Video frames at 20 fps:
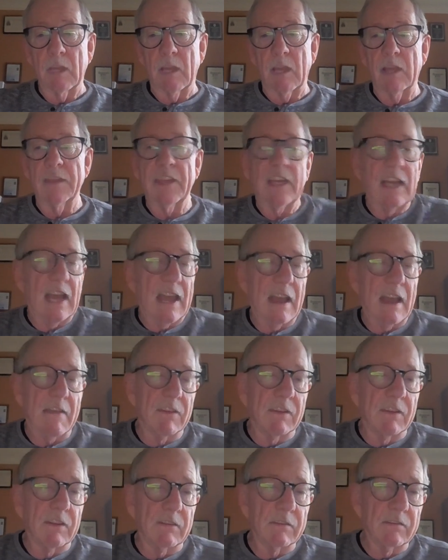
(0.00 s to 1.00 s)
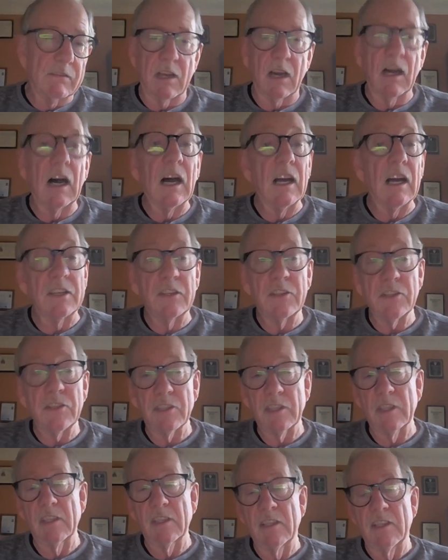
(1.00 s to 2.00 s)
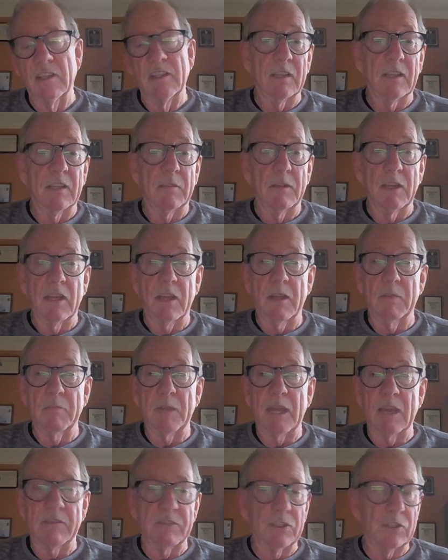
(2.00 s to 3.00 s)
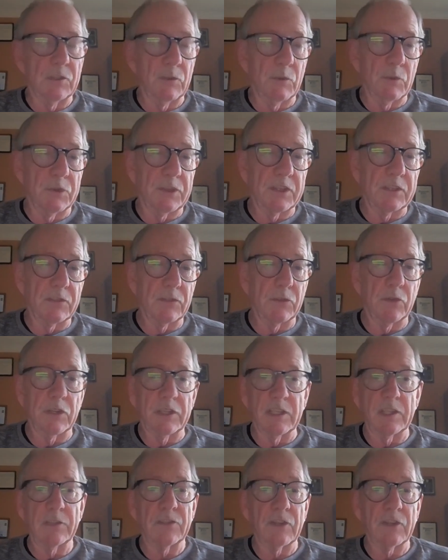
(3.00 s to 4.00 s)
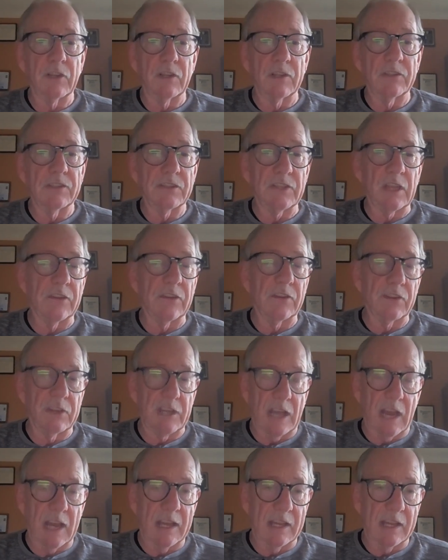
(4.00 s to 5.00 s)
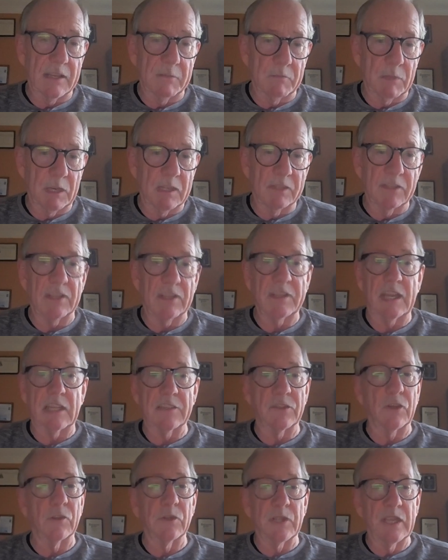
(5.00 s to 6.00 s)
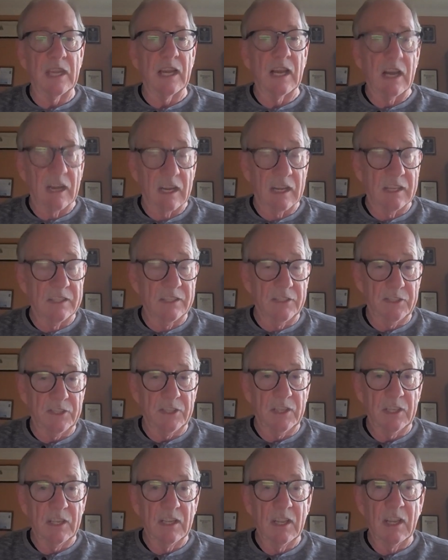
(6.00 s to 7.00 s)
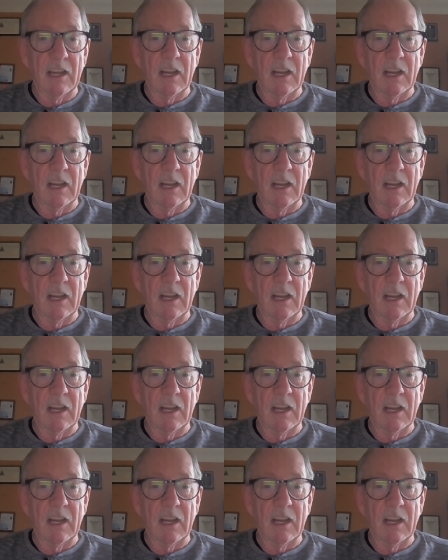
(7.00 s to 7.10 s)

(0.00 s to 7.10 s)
I think I have a hunch It may have to do with the traditional Southern diet, but that's only a hunch.